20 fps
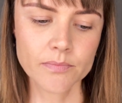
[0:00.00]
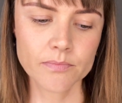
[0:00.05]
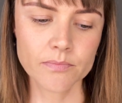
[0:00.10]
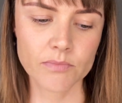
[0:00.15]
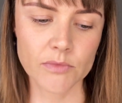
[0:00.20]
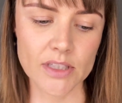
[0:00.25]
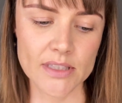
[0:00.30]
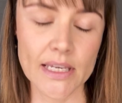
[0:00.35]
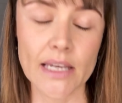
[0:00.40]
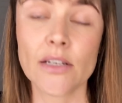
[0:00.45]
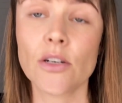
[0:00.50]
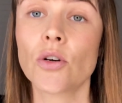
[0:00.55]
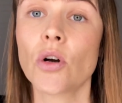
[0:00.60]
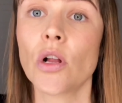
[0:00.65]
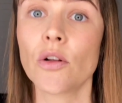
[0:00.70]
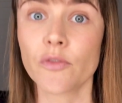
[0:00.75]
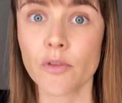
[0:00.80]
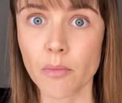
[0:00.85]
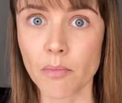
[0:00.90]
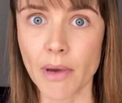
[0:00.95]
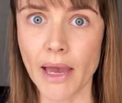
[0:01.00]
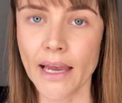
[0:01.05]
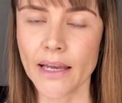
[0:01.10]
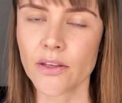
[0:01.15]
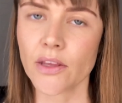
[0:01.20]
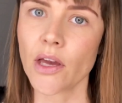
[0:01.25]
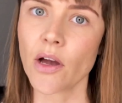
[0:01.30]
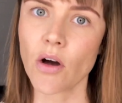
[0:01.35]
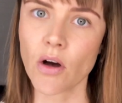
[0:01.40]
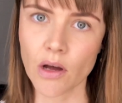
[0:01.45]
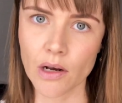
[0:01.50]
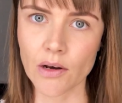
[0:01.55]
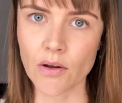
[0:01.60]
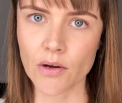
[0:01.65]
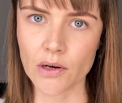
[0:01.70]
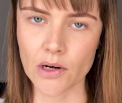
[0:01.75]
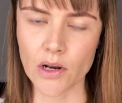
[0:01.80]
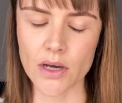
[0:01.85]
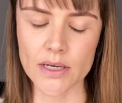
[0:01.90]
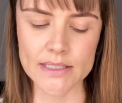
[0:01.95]
the Technicolor from MAC, they are
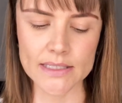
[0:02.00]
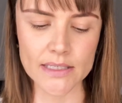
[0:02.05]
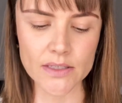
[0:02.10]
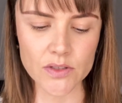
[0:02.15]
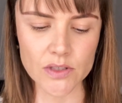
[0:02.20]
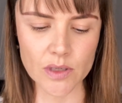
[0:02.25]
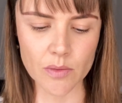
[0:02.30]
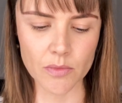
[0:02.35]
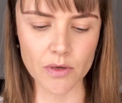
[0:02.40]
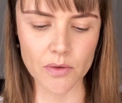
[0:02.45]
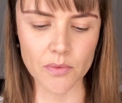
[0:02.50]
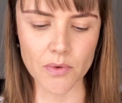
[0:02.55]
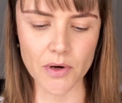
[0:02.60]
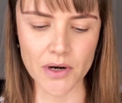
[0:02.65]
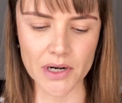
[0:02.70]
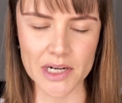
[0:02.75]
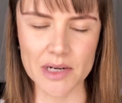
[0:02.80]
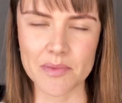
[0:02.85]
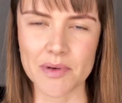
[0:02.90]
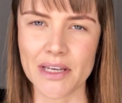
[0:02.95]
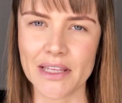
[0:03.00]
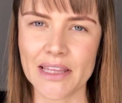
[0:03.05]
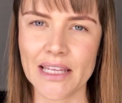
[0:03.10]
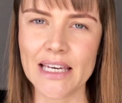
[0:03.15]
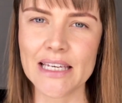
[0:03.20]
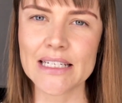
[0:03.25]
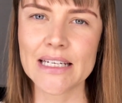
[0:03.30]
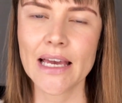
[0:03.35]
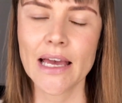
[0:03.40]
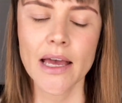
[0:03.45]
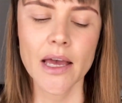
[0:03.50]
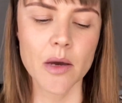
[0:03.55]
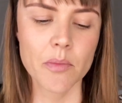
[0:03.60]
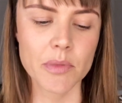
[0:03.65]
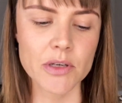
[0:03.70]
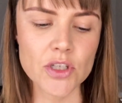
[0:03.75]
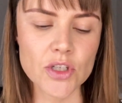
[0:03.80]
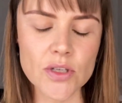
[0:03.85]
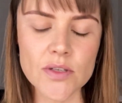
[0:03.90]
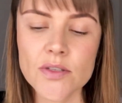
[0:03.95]
long-lasting, so I'm not worried about that.
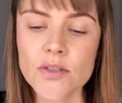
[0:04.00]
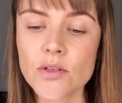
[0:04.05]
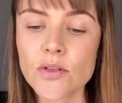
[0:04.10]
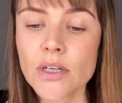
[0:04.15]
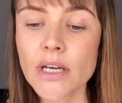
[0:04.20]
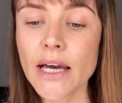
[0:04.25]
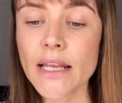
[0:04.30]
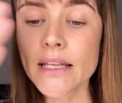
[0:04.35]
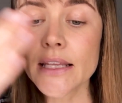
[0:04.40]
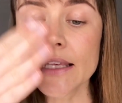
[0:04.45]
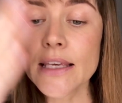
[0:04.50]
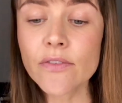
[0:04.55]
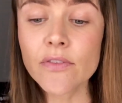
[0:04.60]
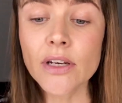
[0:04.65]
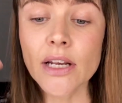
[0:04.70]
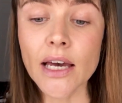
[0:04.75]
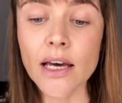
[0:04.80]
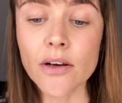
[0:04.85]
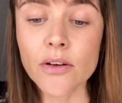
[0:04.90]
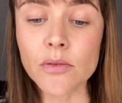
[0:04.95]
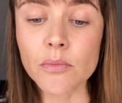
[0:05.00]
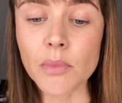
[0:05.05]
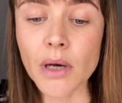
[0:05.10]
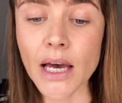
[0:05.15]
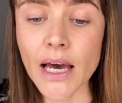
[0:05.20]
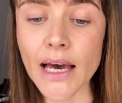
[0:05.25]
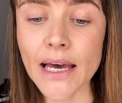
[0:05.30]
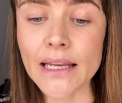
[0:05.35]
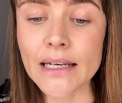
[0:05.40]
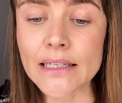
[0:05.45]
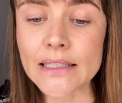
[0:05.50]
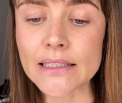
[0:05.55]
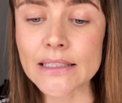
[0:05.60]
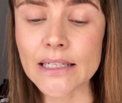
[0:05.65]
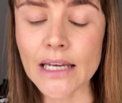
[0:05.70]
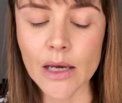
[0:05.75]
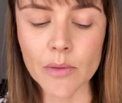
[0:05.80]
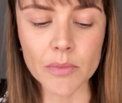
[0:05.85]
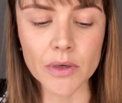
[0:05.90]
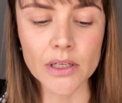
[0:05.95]
But just to kind of even out my eyelid,
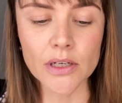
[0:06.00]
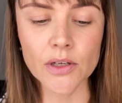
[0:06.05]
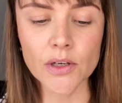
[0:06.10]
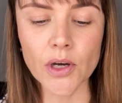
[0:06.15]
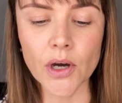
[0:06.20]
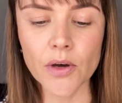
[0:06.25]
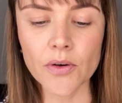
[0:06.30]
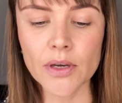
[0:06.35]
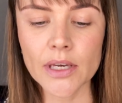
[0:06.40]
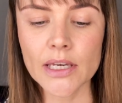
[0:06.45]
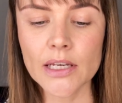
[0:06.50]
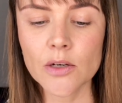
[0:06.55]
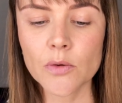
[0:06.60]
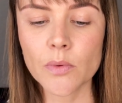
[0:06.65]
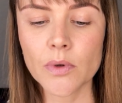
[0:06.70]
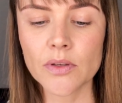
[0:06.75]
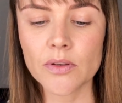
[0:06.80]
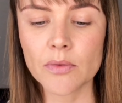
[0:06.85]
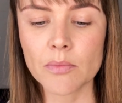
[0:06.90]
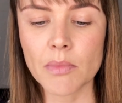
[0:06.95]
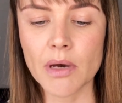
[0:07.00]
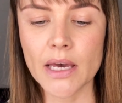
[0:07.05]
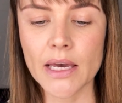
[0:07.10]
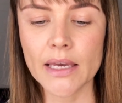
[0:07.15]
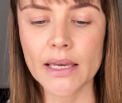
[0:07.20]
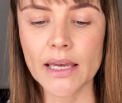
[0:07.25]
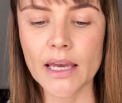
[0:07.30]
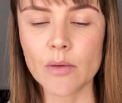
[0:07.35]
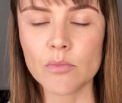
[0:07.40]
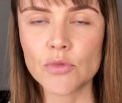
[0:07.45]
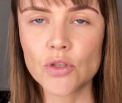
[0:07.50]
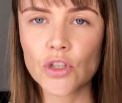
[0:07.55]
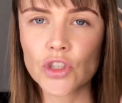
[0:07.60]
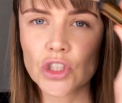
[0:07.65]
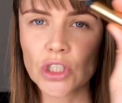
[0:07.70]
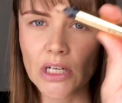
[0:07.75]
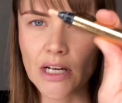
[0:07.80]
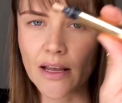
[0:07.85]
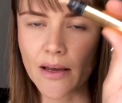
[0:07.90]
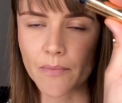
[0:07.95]
I'm going to go in with my
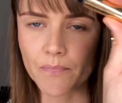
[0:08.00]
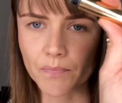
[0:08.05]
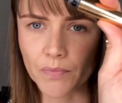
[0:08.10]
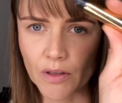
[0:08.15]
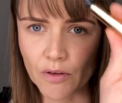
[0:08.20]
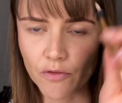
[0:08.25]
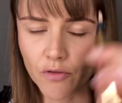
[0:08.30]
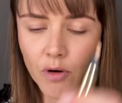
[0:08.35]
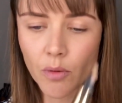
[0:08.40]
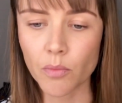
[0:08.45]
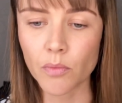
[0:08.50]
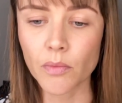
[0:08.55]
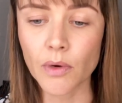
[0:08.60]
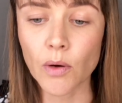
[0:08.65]
Tissue Club from